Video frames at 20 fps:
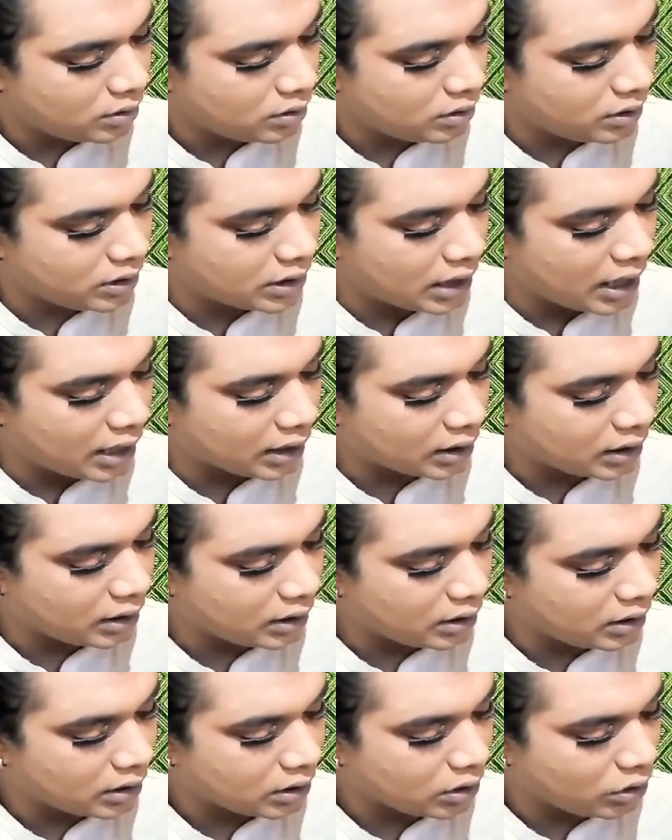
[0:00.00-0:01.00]

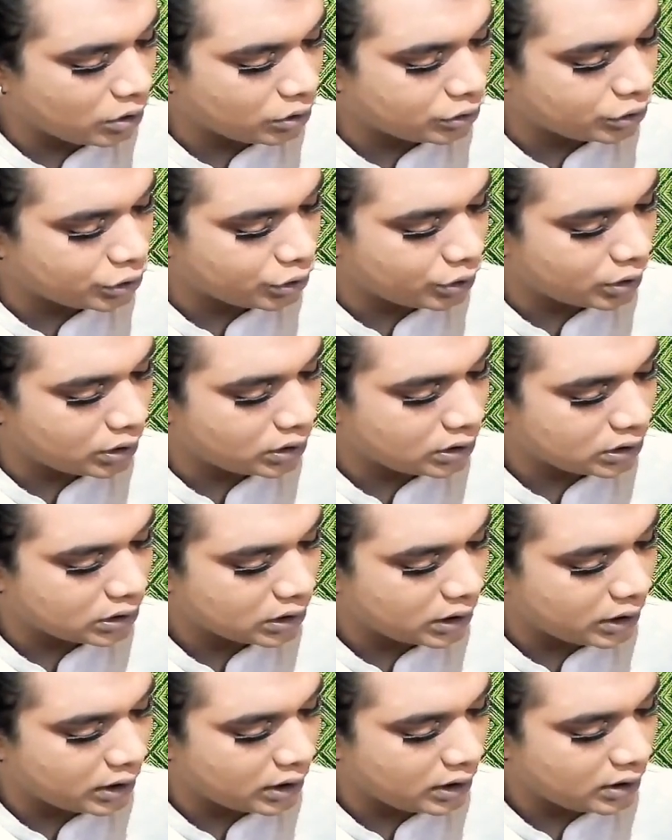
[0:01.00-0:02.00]
darker contouring
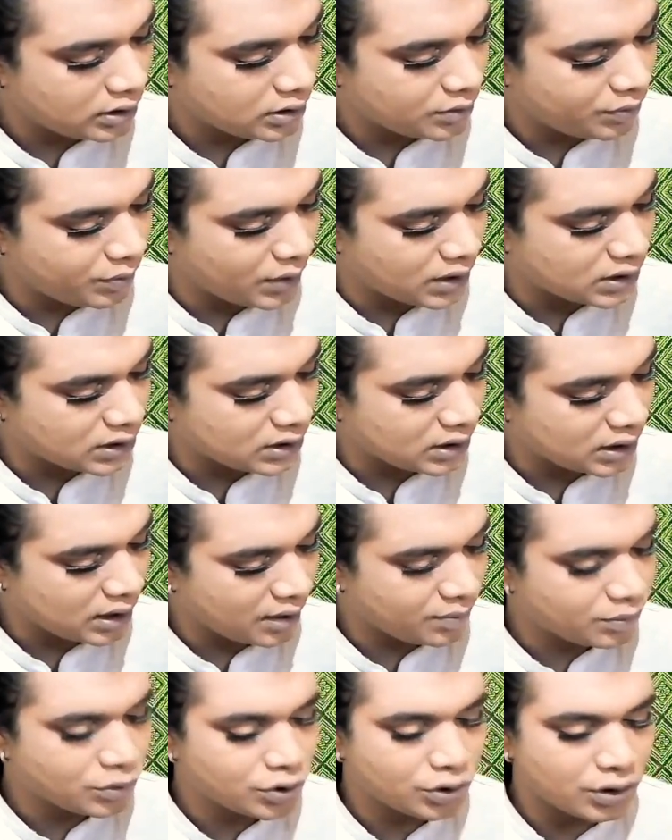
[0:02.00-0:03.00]
shades, mixing
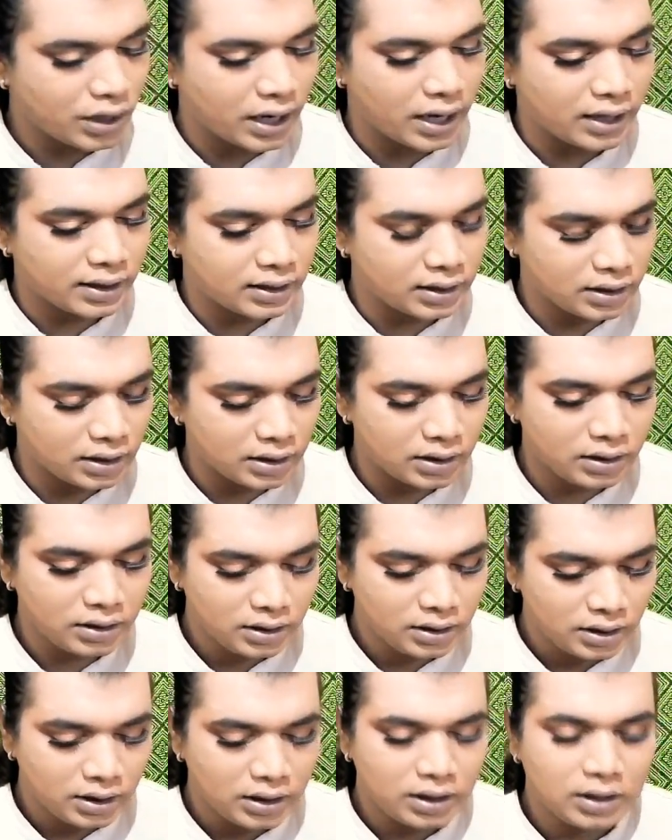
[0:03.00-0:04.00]
up together.
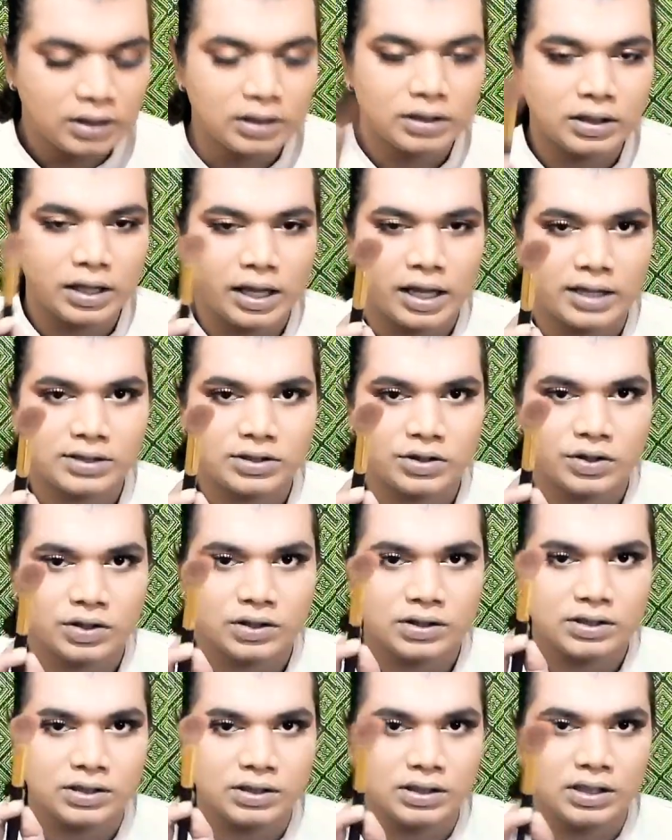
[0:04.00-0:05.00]
As you can
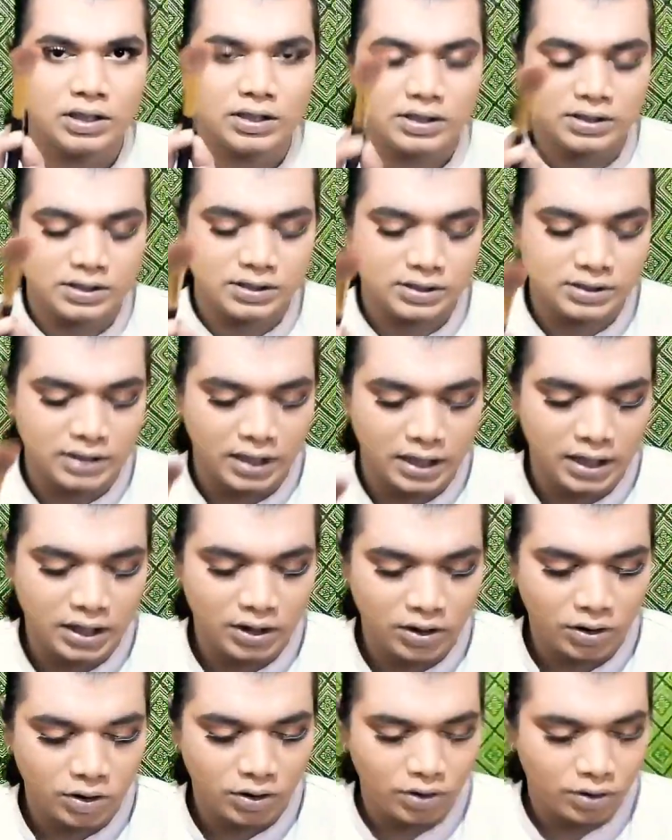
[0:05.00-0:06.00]
see, it is staying
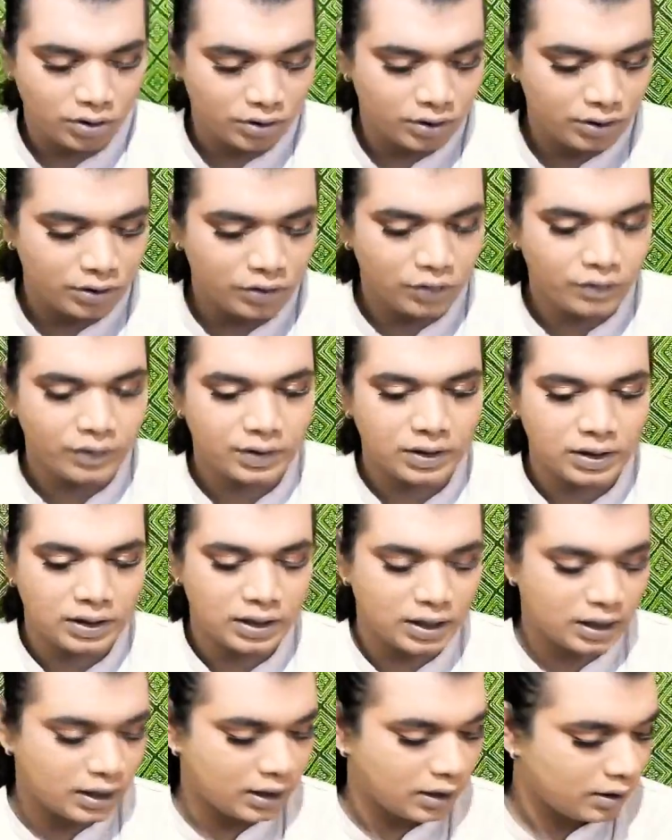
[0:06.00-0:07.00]
on over
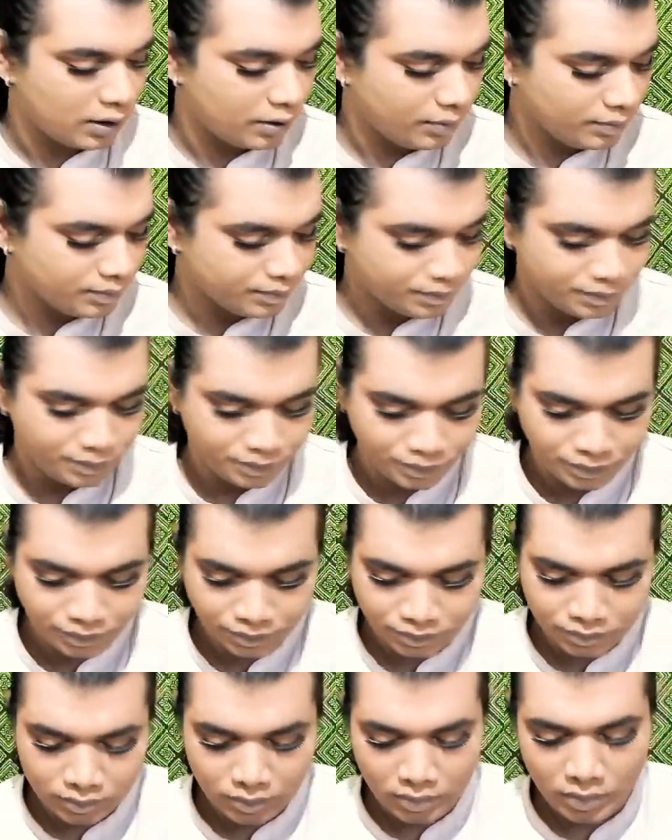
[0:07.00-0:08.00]
there.
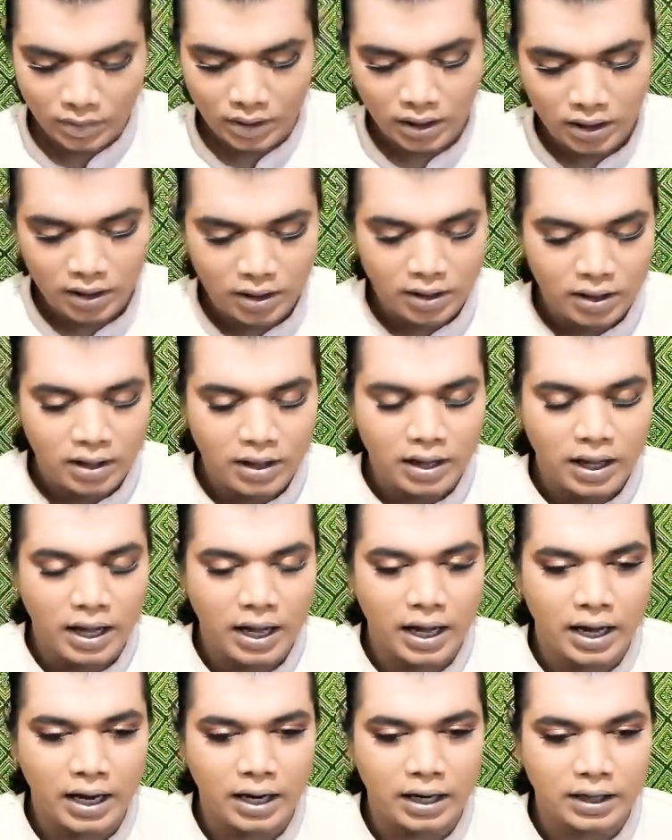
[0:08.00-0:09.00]

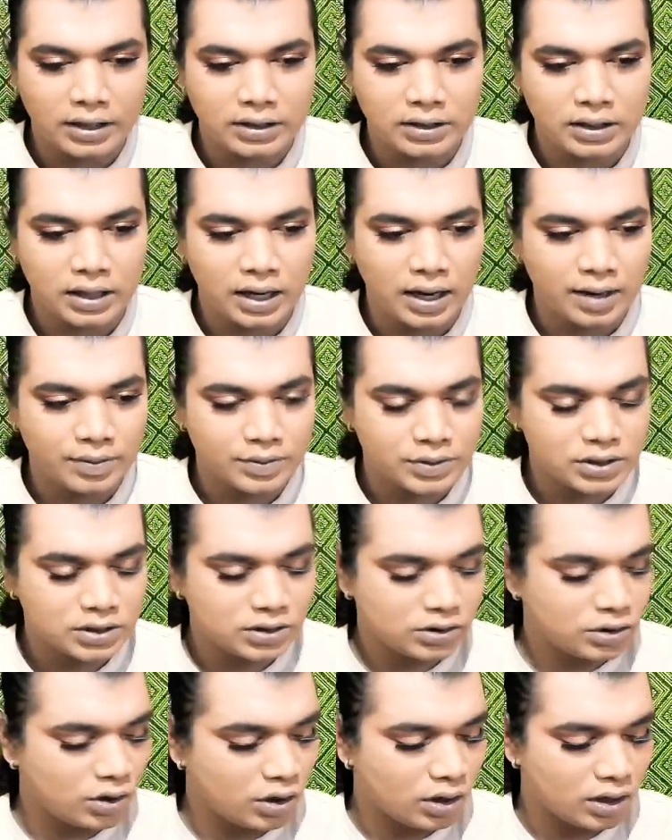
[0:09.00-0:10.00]
And I'm
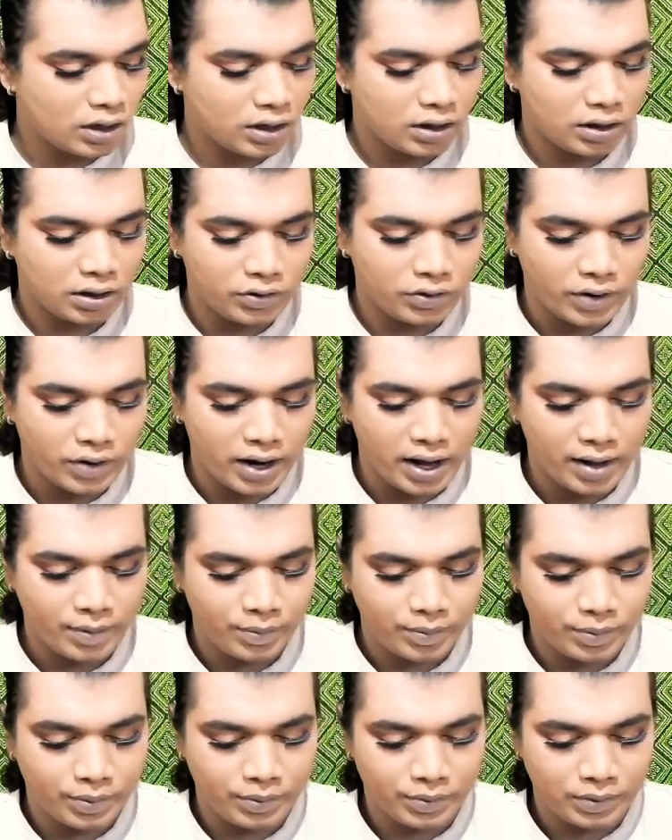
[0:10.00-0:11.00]
just gonna grab
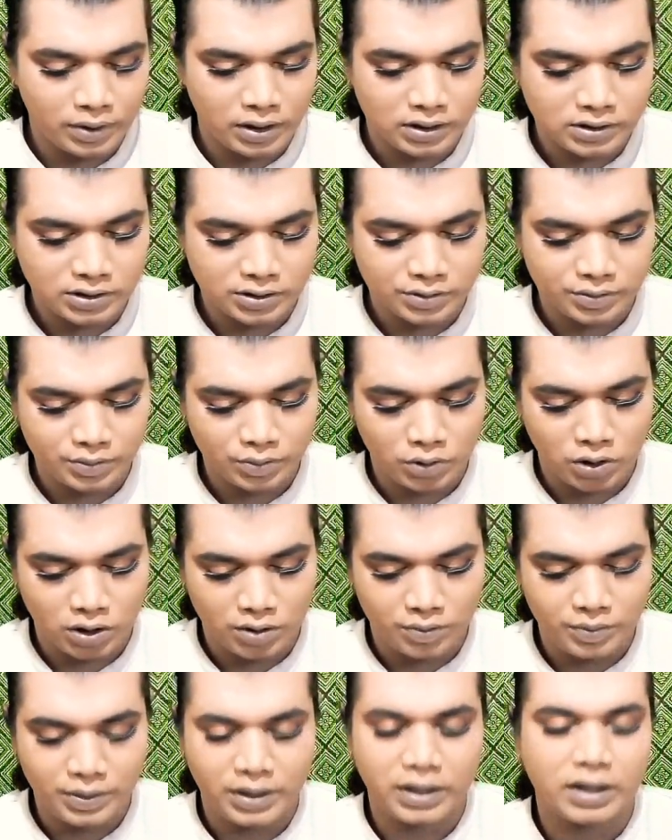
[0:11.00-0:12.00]
a small
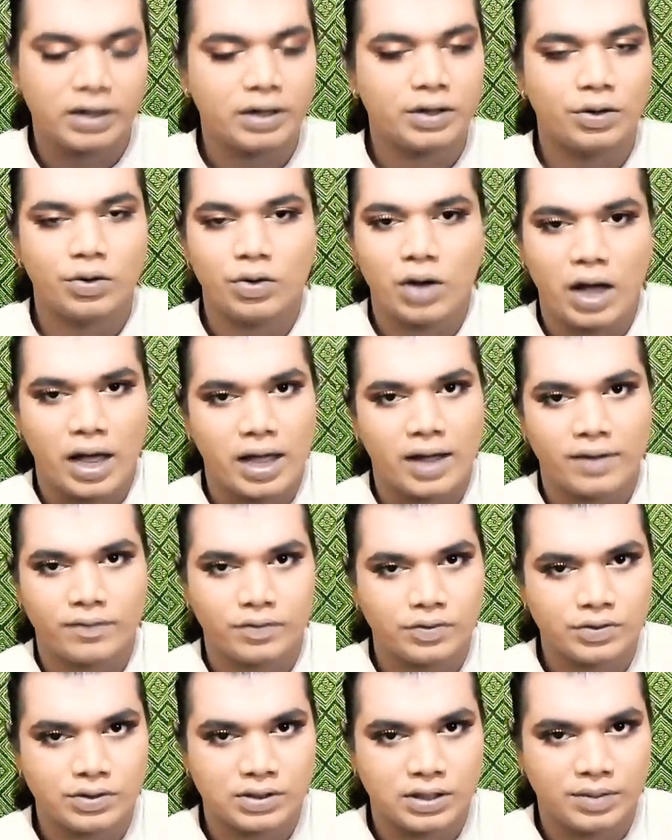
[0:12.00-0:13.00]
mirror. I have to
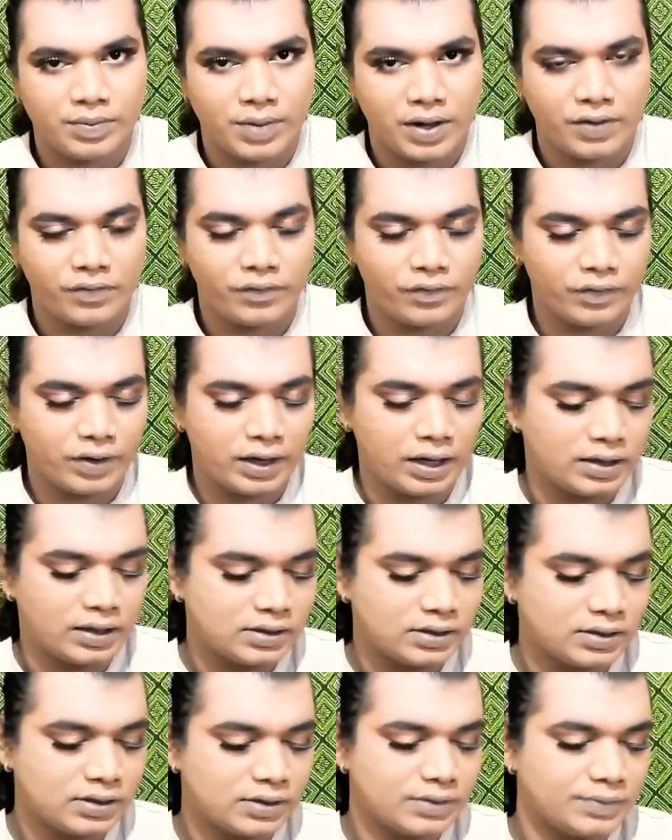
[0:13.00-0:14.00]
see my
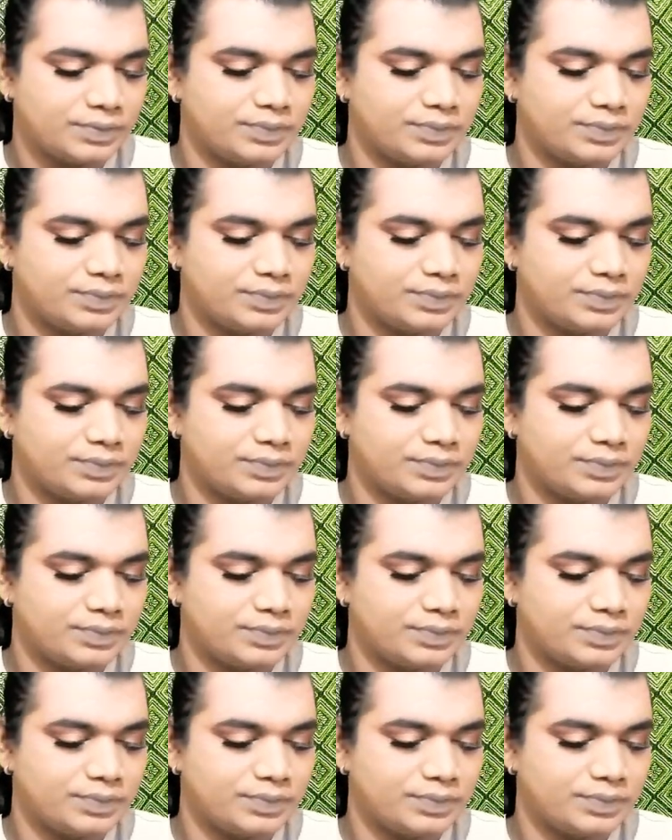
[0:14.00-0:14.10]
face.